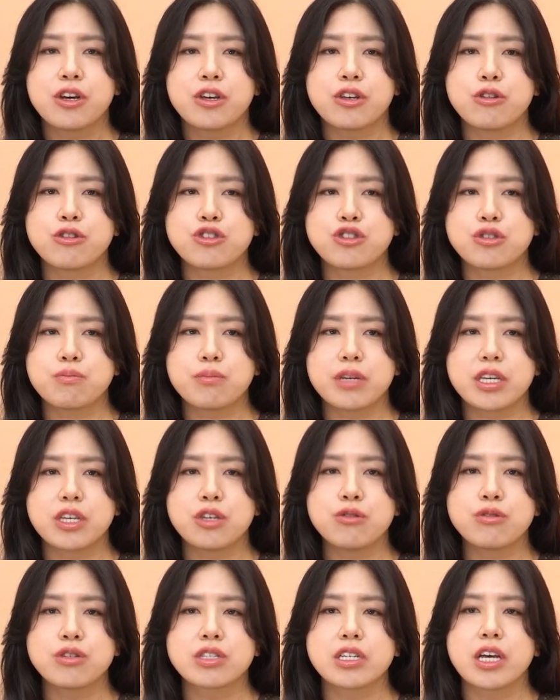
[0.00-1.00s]
you should be
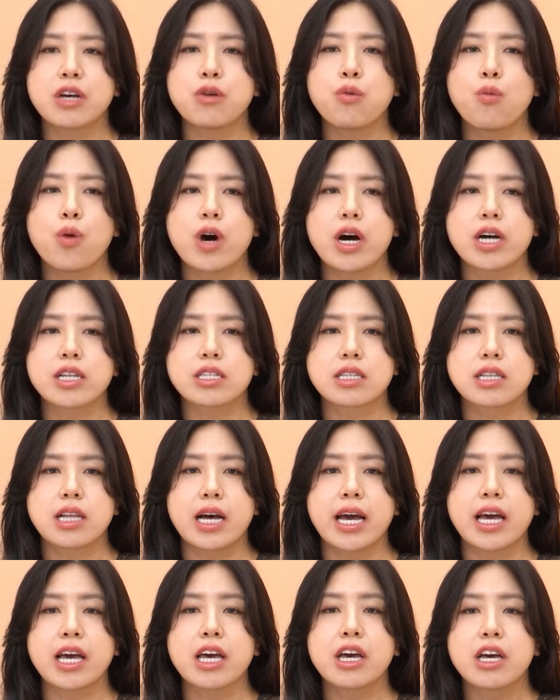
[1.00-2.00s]
using words
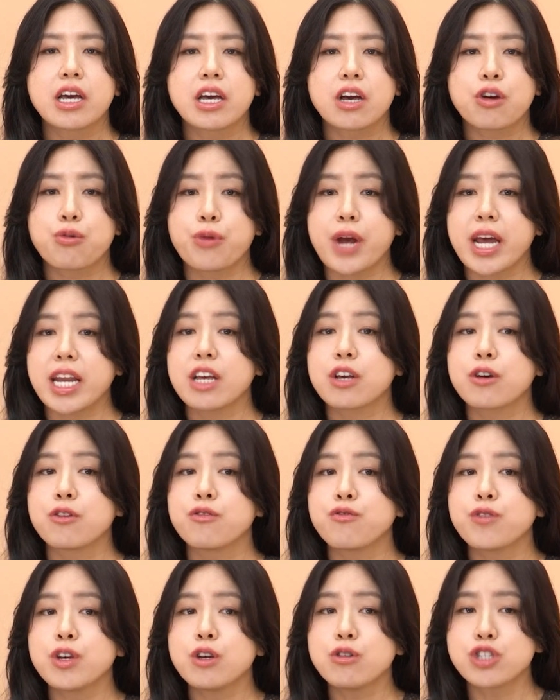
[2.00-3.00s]
like creating
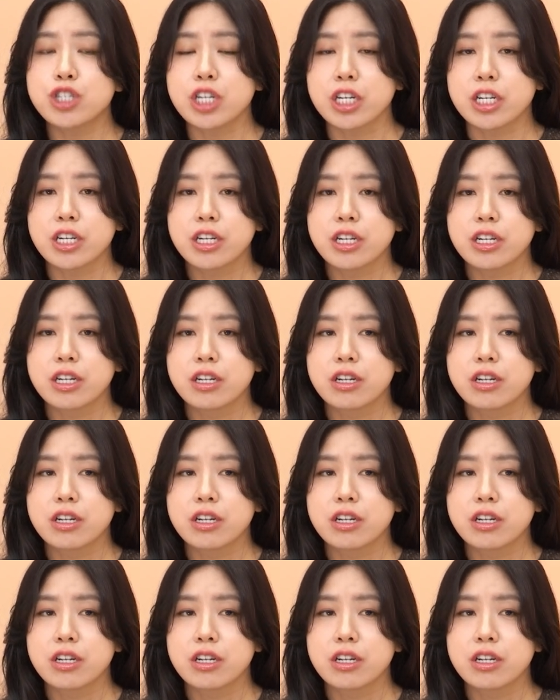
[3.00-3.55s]
confusion